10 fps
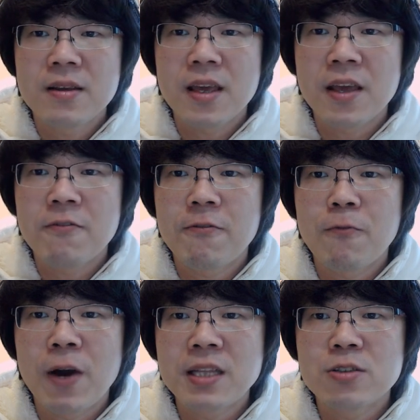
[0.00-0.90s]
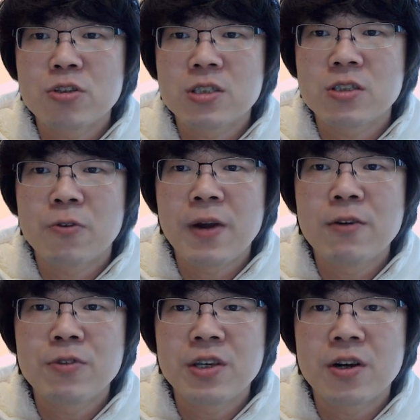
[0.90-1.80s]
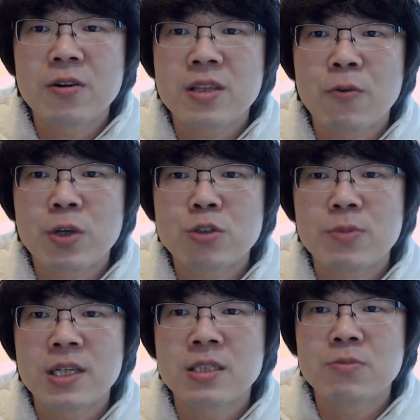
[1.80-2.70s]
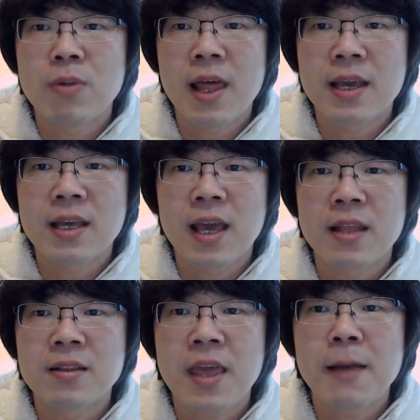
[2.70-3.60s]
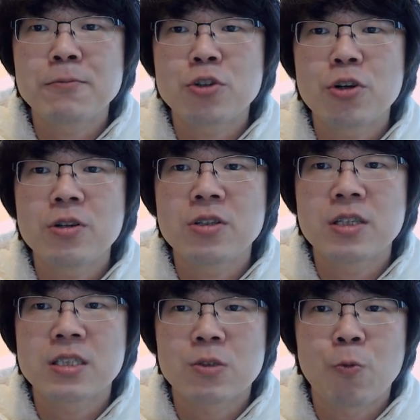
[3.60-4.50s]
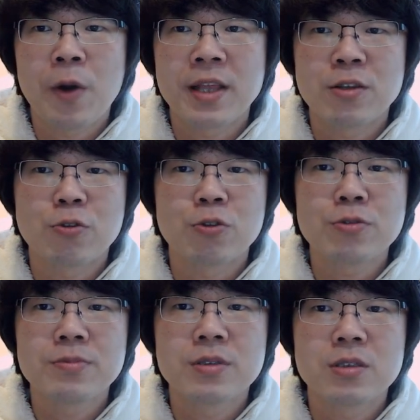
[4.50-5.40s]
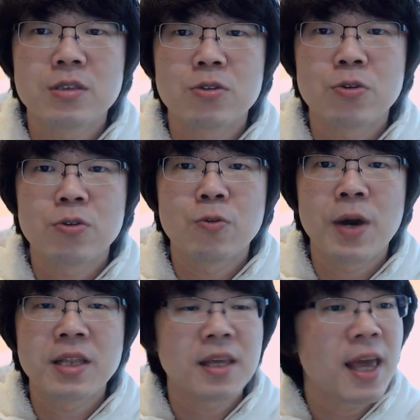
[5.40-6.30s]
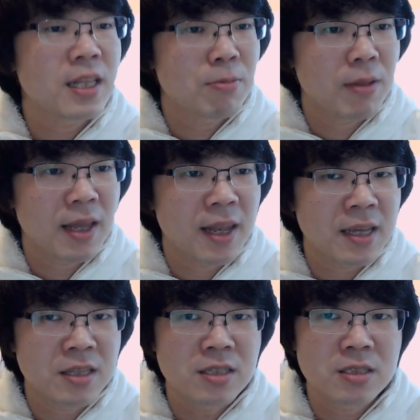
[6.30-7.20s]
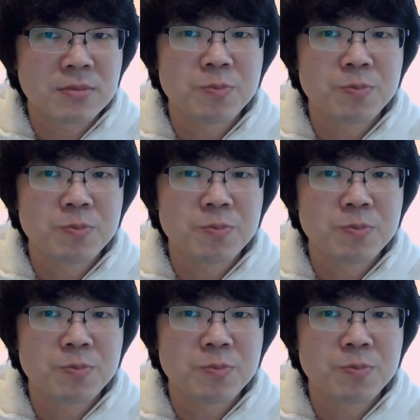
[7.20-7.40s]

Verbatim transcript: If white is just around here, then which means black can capture this white group. So white can't play like this.